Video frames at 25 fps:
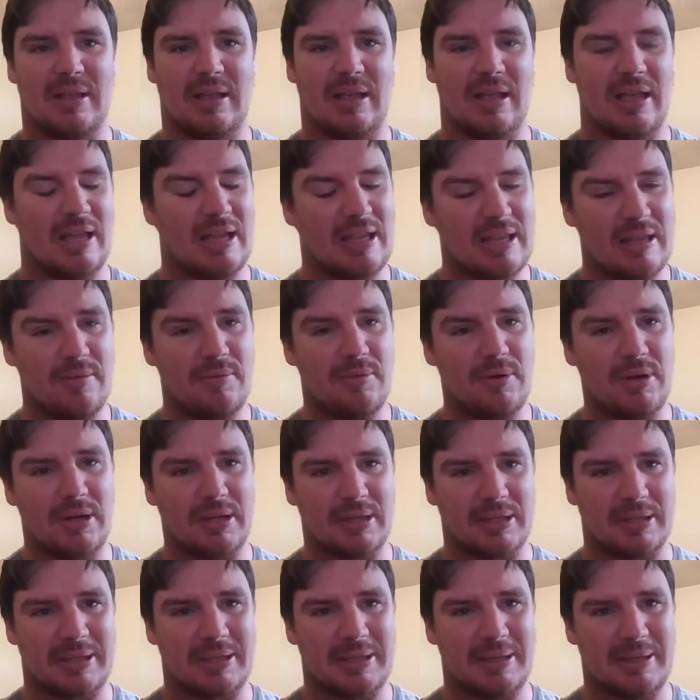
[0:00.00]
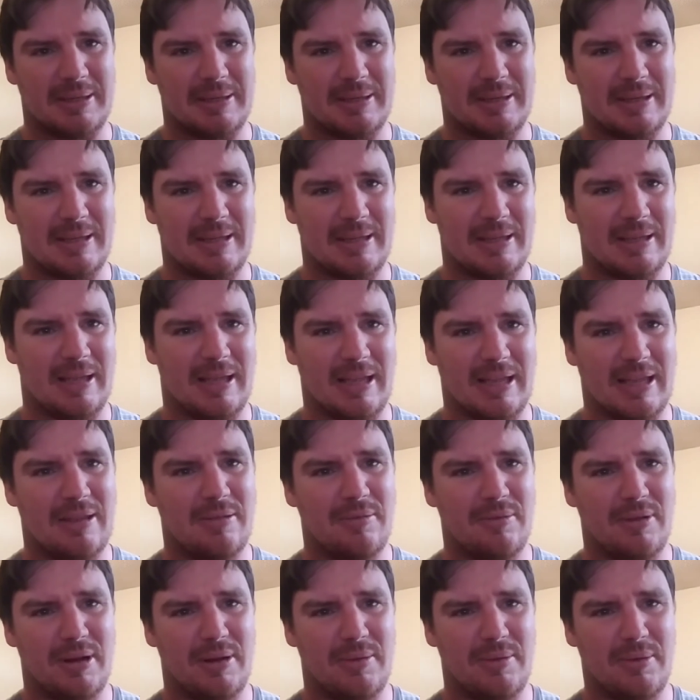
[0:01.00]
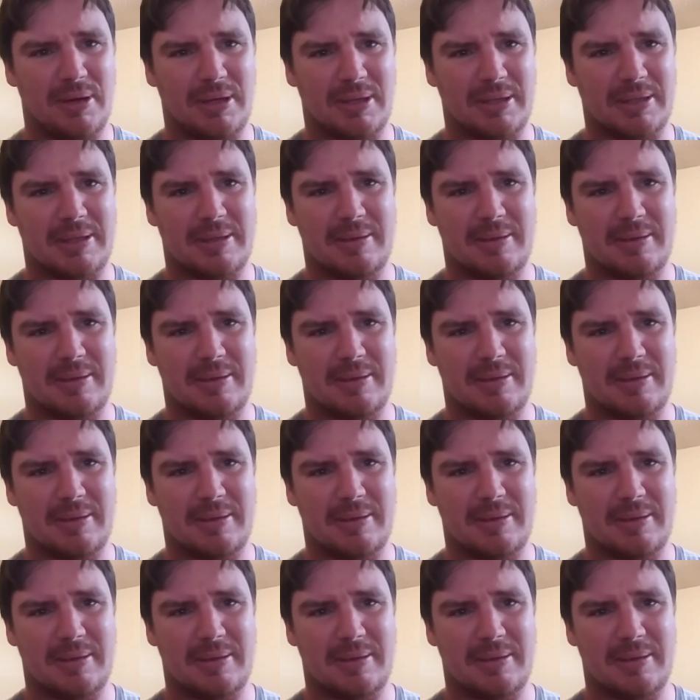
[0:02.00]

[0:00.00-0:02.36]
It can work. It can really work.